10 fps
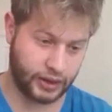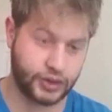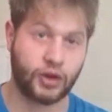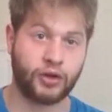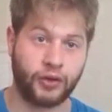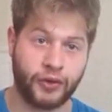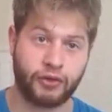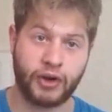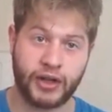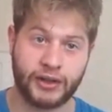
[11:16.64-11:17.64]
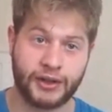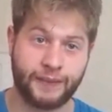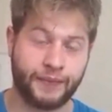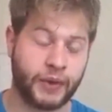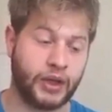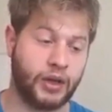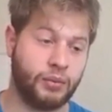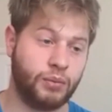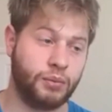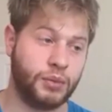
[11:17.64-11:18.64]
It's called Off the Rails.
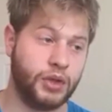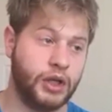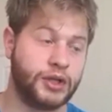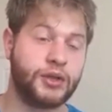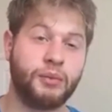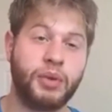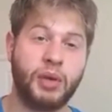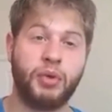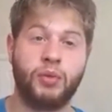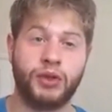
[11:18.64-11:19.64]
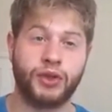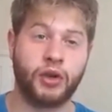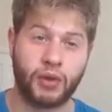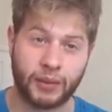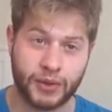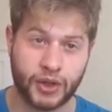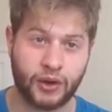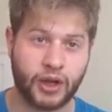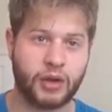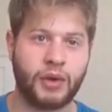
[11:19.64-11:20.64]
Some people will know what I'm
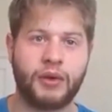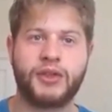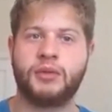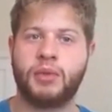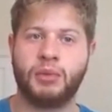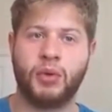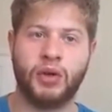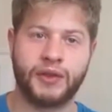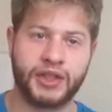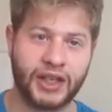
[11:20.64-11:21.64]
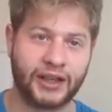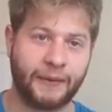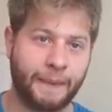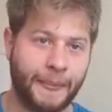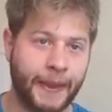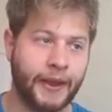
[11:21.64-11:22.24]
talking about. Some people would have seen it.